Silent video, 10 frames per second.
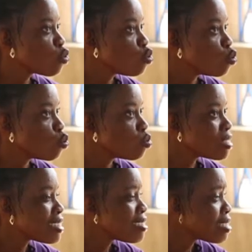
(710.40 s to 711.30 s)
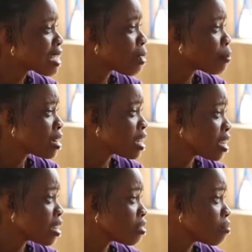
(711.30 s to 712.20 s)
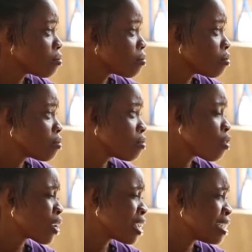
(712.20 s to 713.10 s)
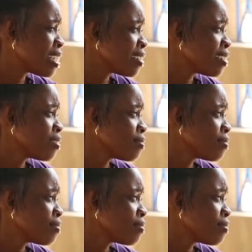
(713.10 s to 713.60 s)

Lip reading: you see coming in on a daily?